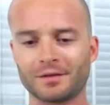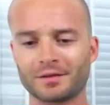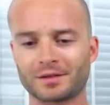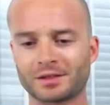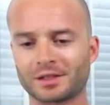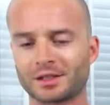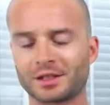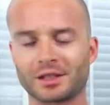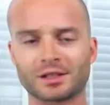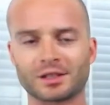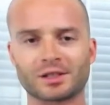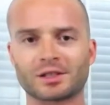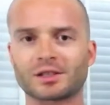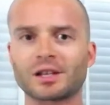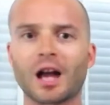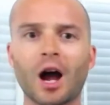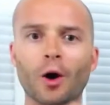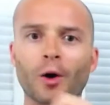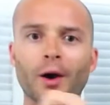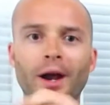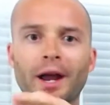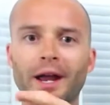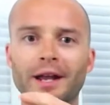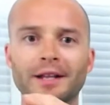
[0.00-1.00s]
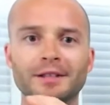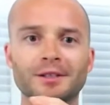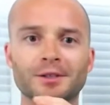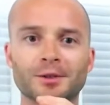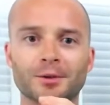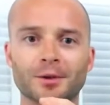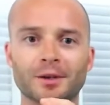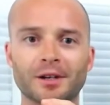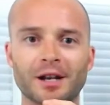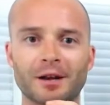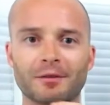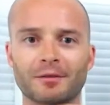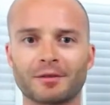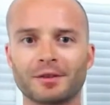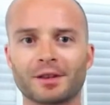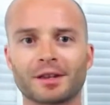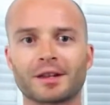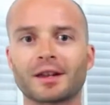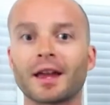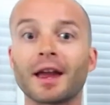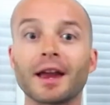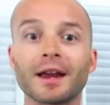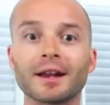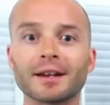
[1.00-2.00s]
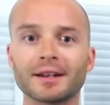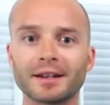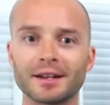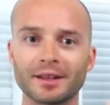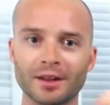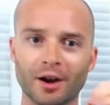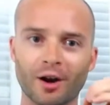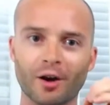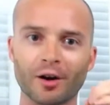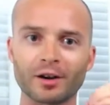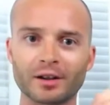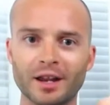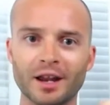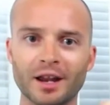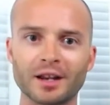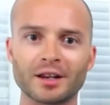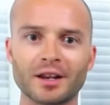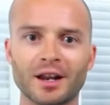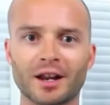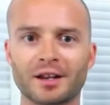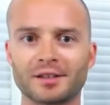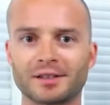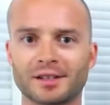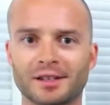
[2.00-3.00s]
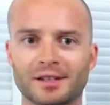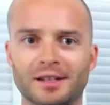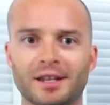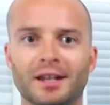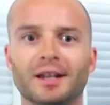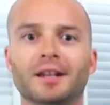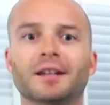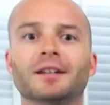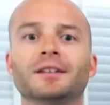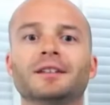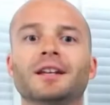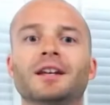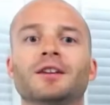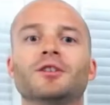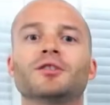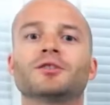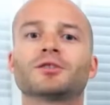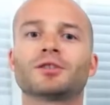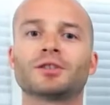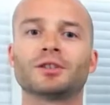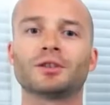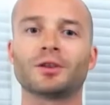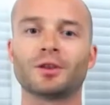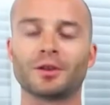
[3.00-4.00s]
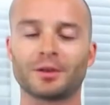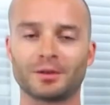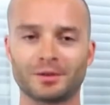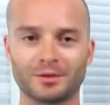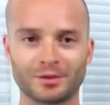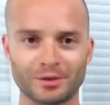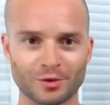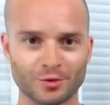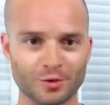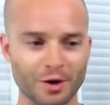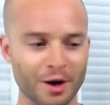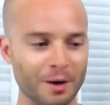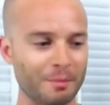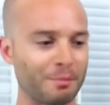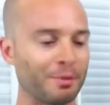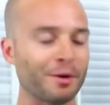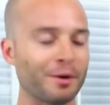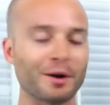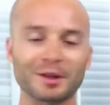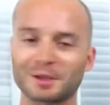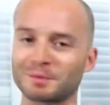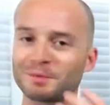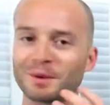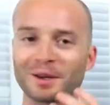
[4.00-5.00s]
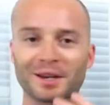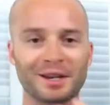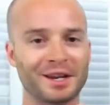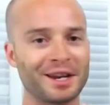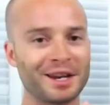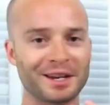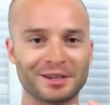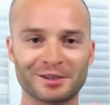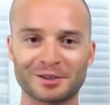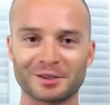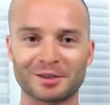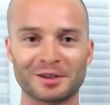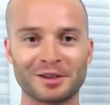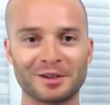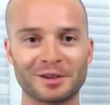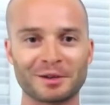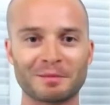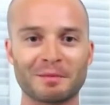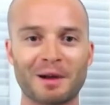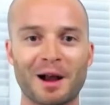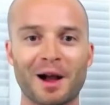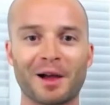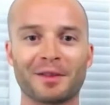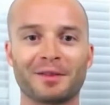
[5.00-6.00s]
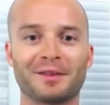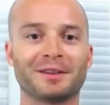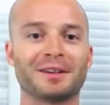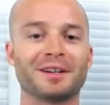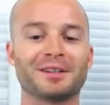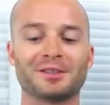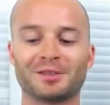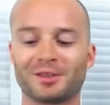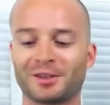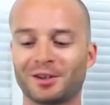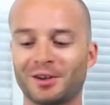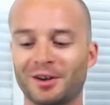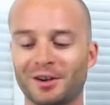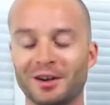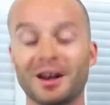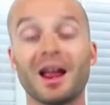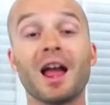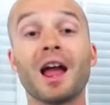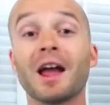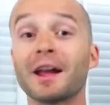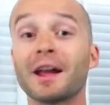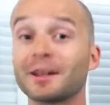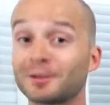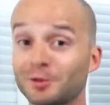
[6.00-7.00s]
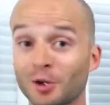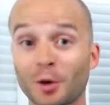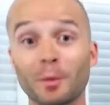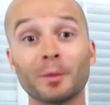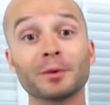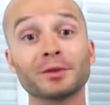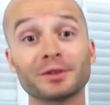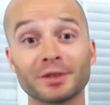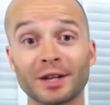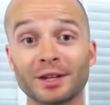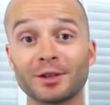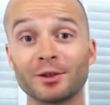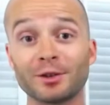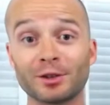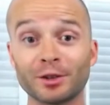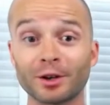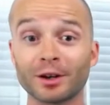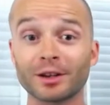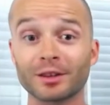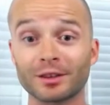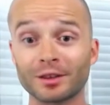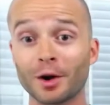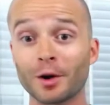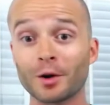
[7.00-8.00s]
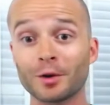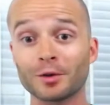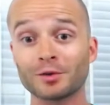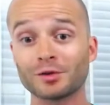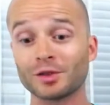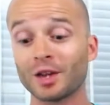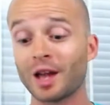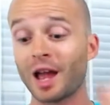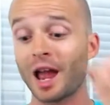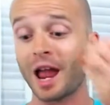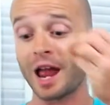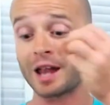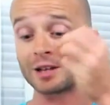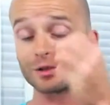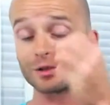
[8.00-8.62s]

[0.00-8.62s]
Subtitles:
the sour heads or whatever, the hard candy you had as a kid that used to try to put as many in your mouth as you could. It's almost like you took those and